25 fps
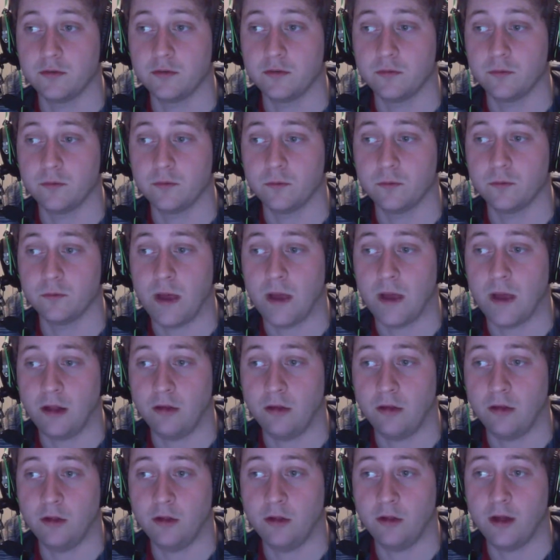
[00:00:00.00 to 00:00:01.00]

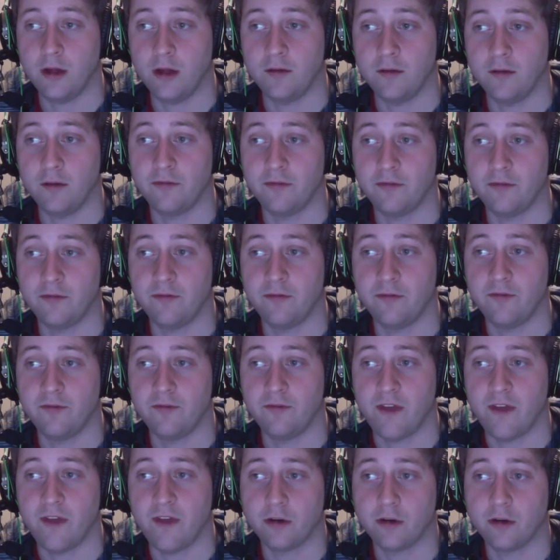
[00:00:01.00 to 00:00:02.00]
well,
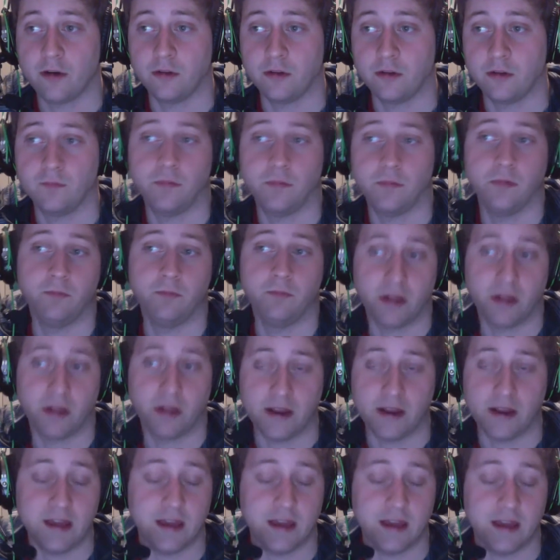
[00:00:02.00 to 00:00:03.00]
fair
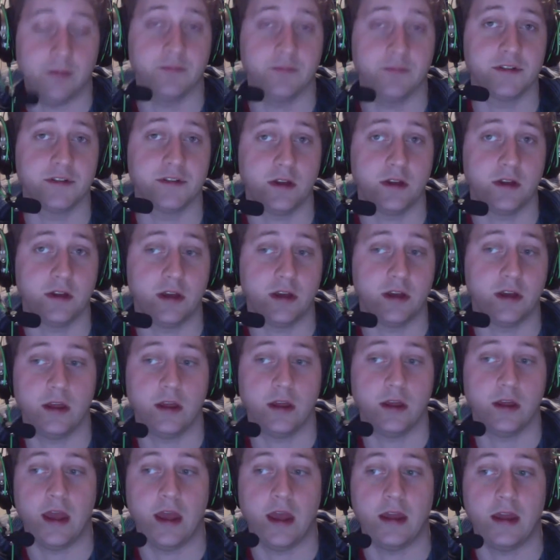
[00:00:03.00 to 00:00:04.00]
played games
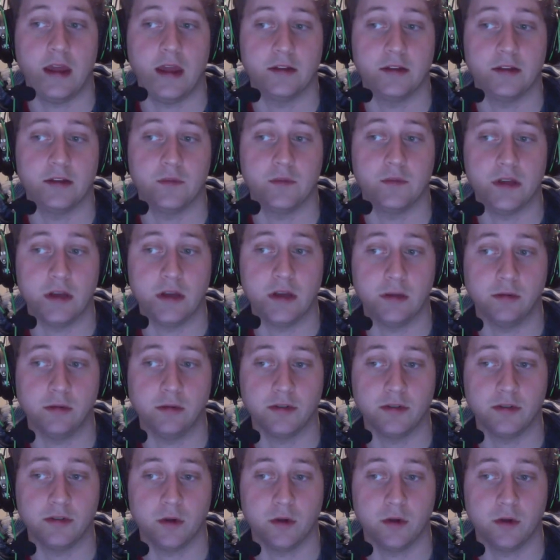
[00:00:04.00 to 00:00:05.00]
and be able
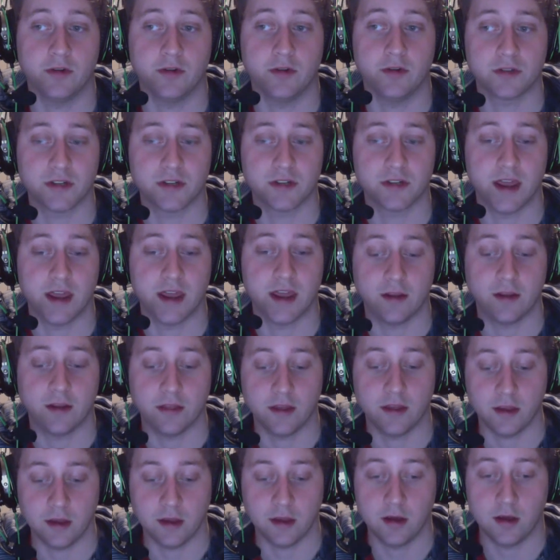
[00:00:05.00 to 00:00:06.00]
to understand
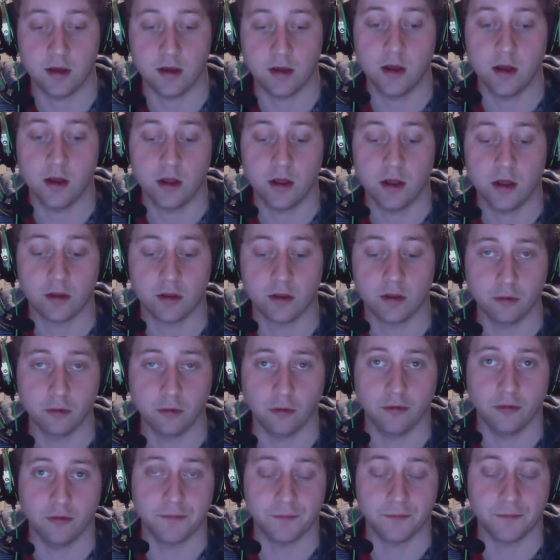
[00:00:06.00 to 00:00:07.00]
the
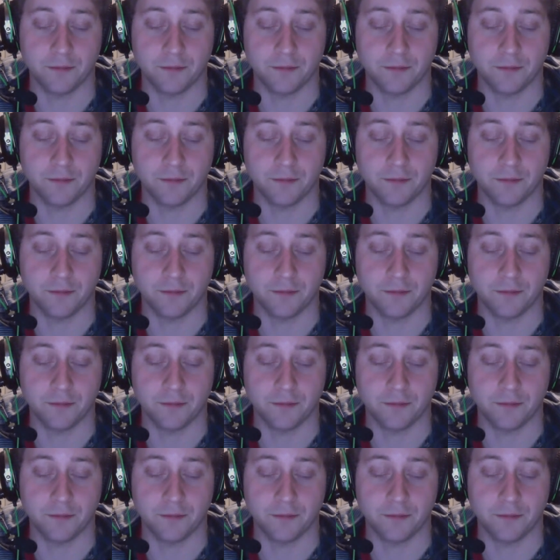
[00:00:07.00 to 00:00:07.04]
rules.